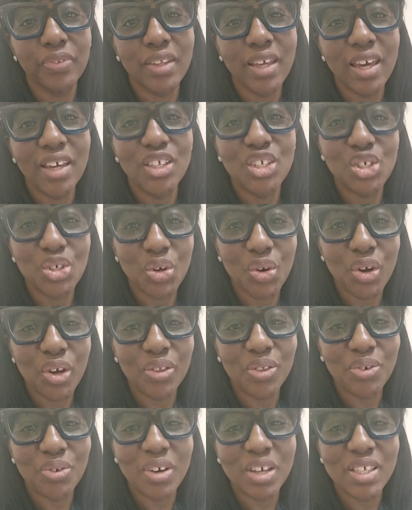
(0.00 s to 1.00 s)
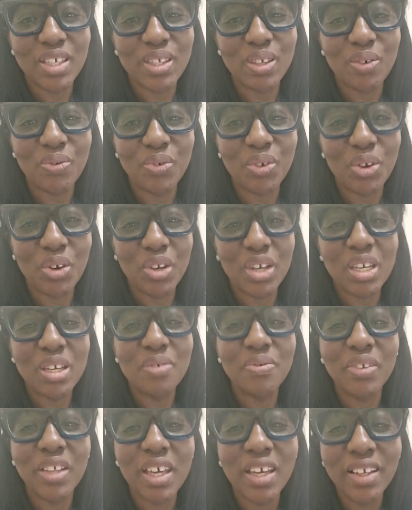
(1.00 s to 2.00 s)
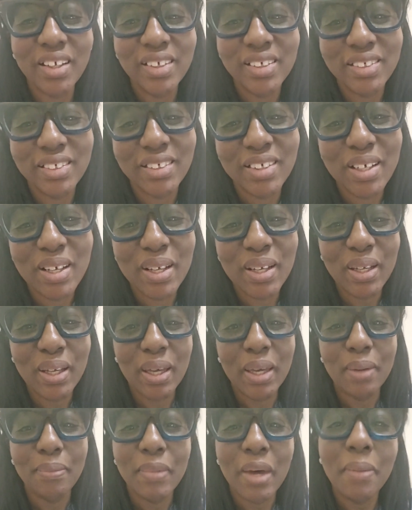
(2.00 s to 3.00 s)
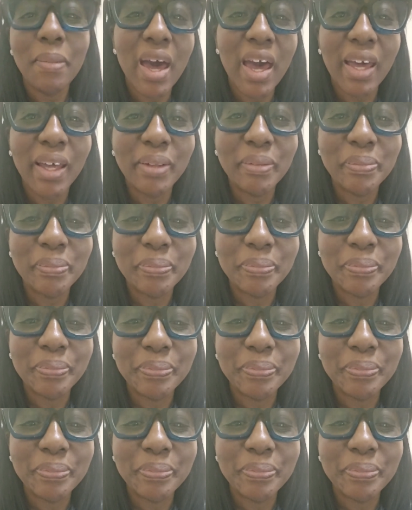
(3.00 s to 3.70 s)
Enjoy the rest of your evening. Bye bye.